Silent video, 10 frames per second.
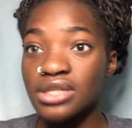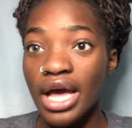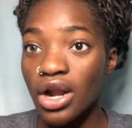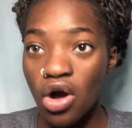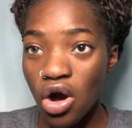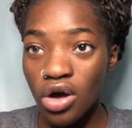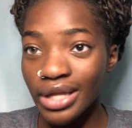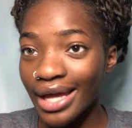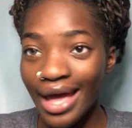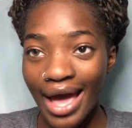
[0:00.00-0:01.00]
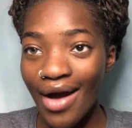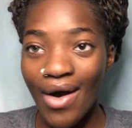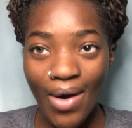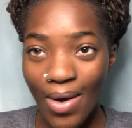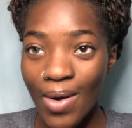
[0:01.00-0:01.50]
at all. Like, at
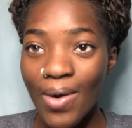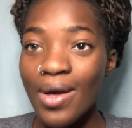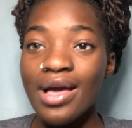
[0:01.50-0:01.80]
all.